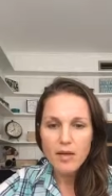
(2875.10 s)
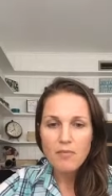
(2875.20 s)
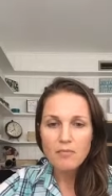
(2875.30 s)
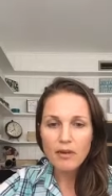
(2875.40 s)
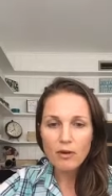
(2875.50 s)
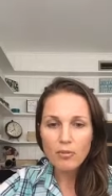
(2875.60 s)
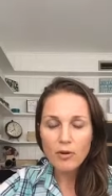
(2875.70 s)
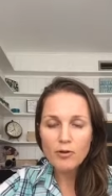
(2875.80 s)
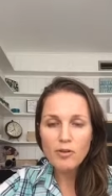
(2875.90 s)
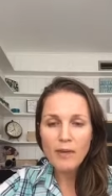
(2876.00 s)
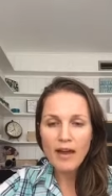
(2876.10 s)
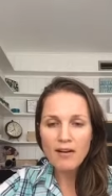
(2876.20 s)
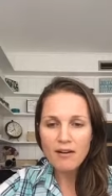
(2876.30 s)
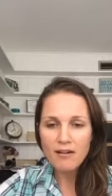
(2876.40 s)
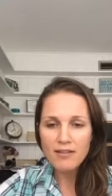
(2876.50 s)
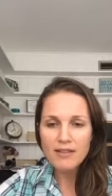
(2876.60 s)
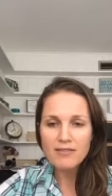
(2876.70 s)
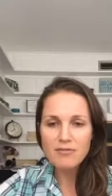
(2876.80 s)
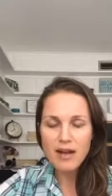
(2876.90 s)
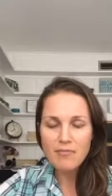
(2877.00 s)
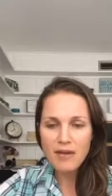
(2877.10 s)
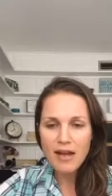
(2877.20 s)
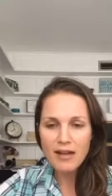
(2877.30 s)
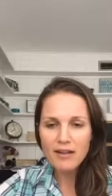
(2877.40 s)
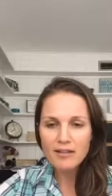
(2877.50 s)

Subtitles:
Bigger, bolder, better. That's right, Beck.